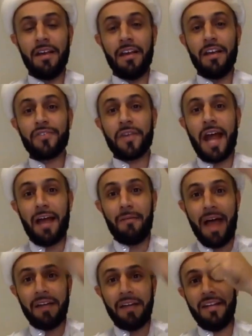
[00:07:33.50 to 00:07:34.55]
His
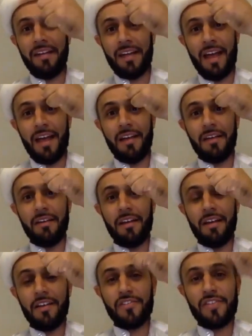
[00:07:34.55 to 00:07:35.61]
Rahmaniya
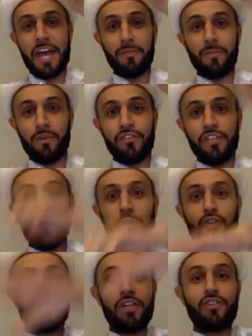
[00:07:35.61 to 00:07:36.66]
is that mercy
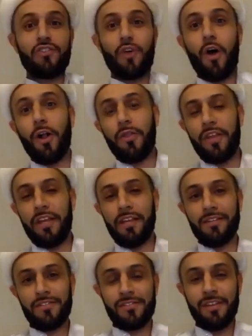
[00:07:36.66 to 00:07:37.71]
which reaches all
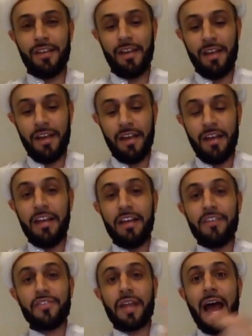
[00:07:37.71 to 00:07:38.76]
things.
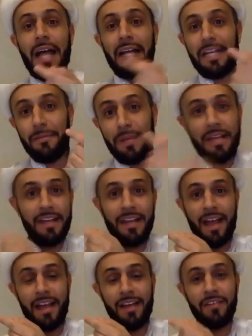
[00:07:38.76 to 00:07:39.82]
His
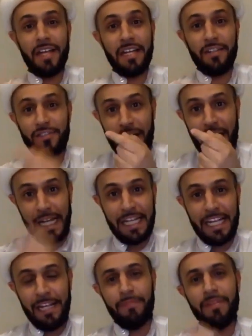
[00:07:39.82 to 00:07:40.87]
Rahimiya, that he's
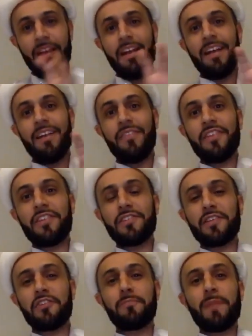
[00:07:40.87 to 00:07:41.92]
Rahim, this is
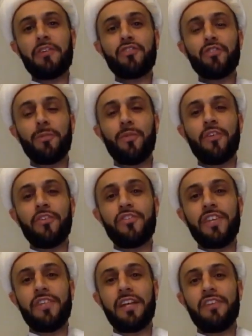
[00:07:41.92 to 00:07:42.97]
the special
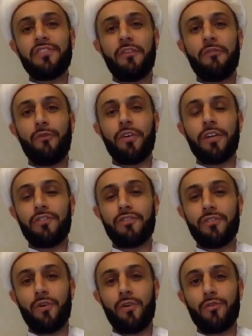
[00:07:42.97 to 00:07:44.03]
mercy that is afforded to
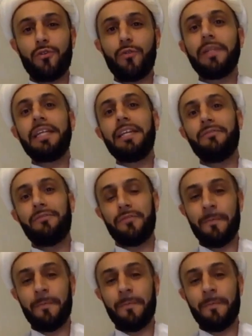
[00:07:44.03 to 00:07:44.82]
those who believe.